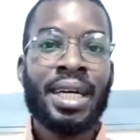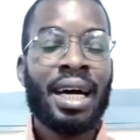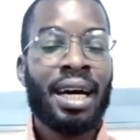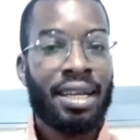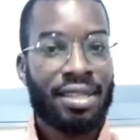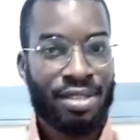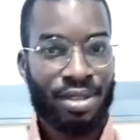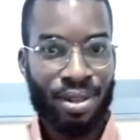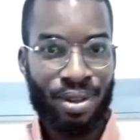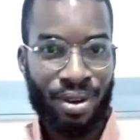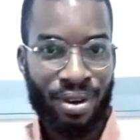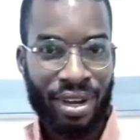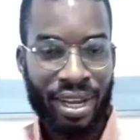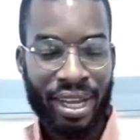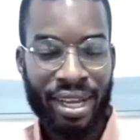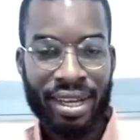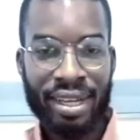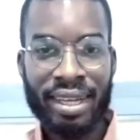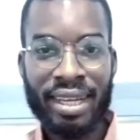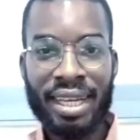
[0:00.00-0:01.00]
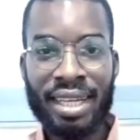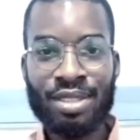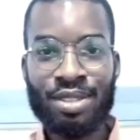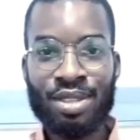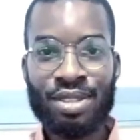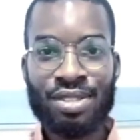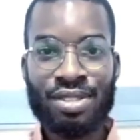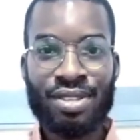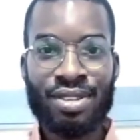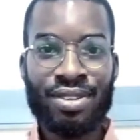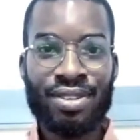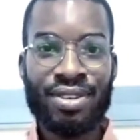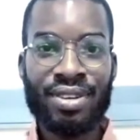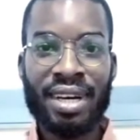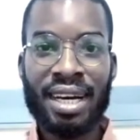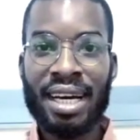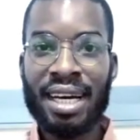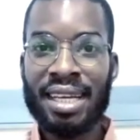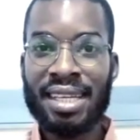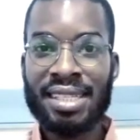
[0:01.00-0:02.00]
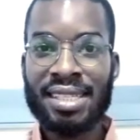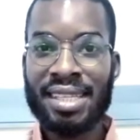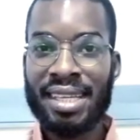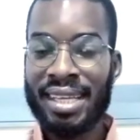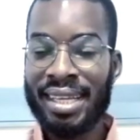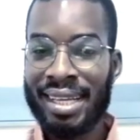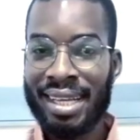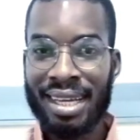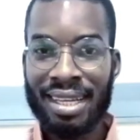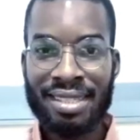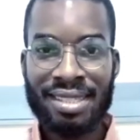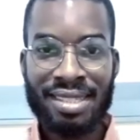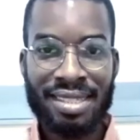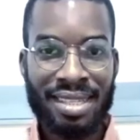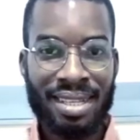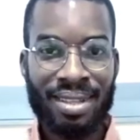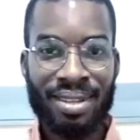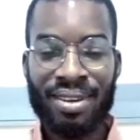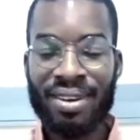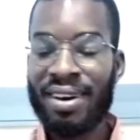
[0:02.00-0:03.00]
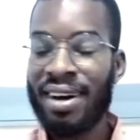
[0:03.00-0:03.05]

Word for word: as a lawyer and also as a counselor.